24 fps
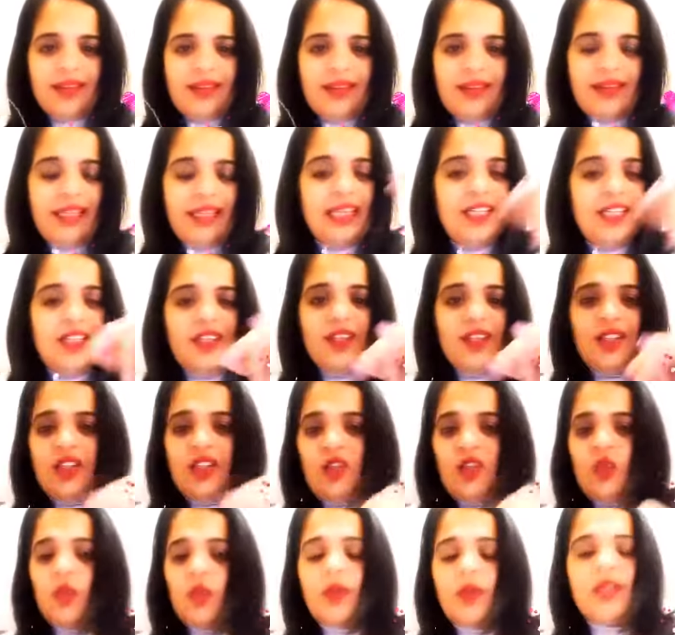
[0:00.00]
then
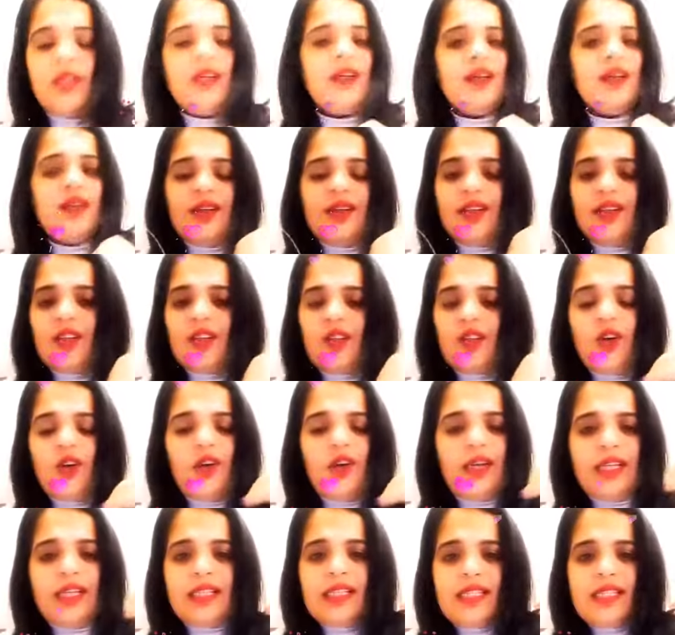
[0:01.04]
you will, you know,
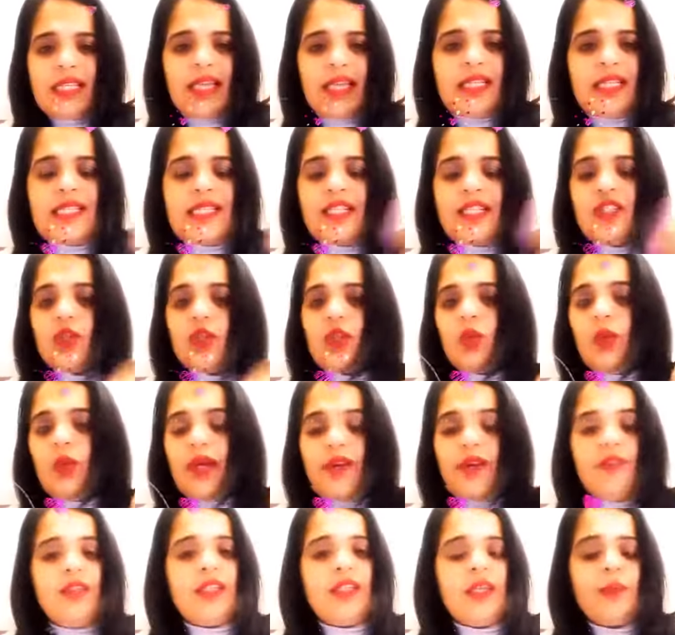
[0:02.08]
in the sense that you'll do
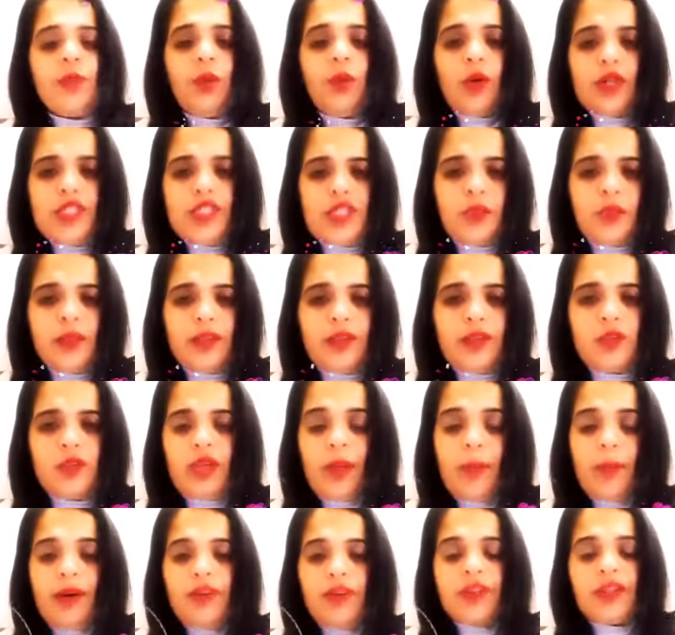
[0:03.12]
everything possible to
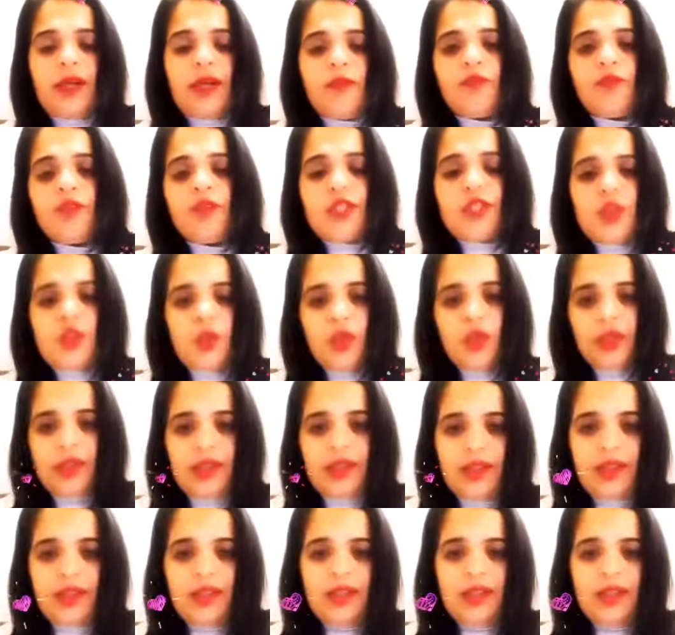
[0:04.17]
come out of the comfort zone.